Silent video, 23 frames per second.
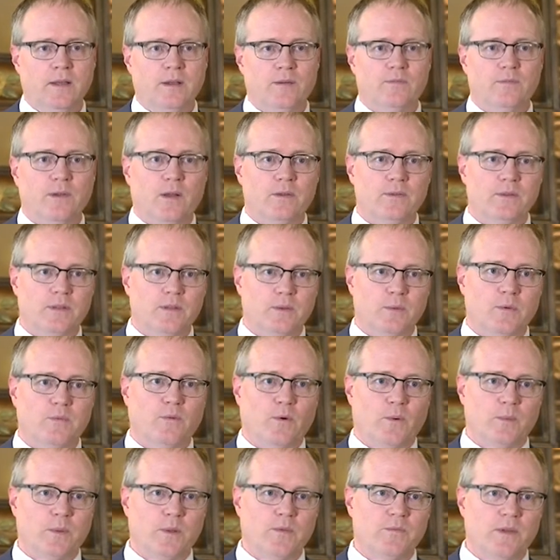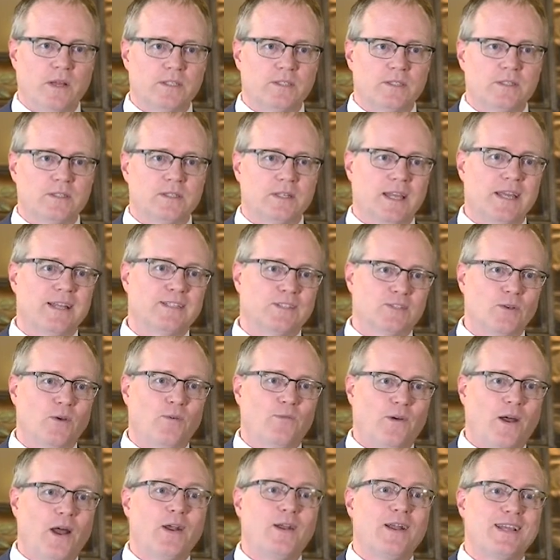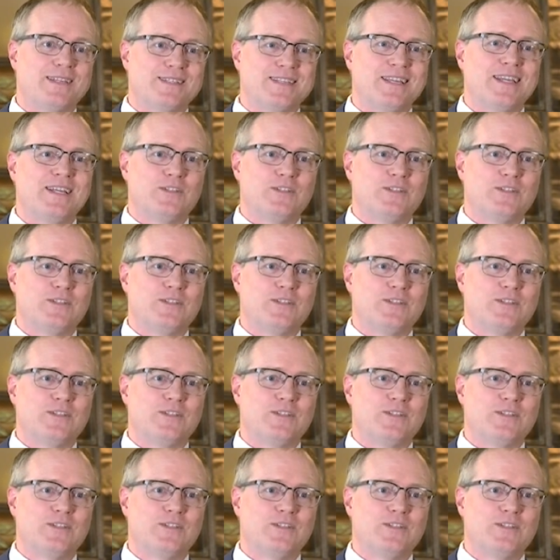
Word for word: found in the Reformed confessions, insofar as